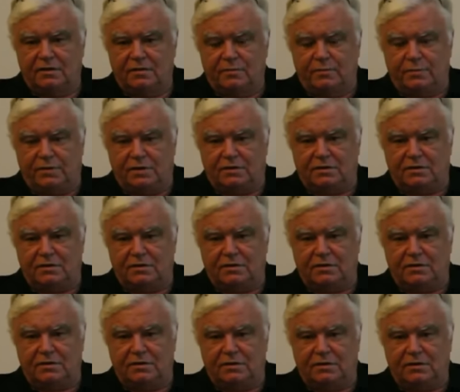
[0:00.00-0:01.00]
But
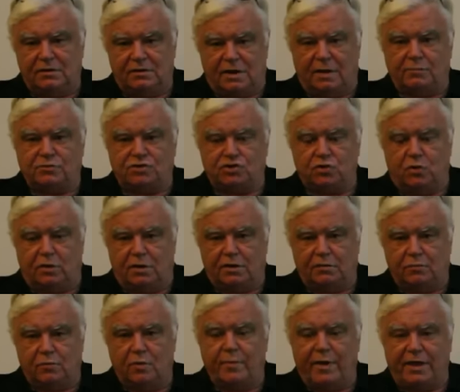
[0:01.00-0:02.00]
I'm sure
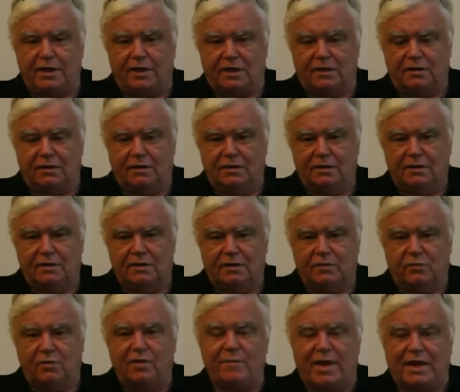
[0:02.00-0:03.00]
we'll make it.
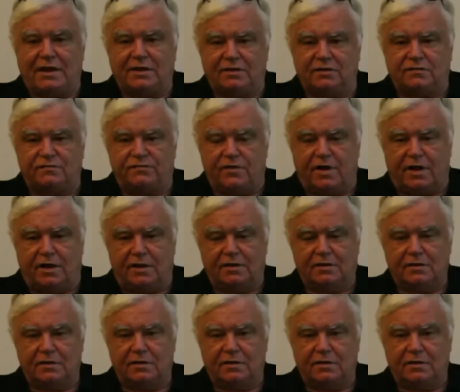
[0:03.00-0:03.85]
We made it this far.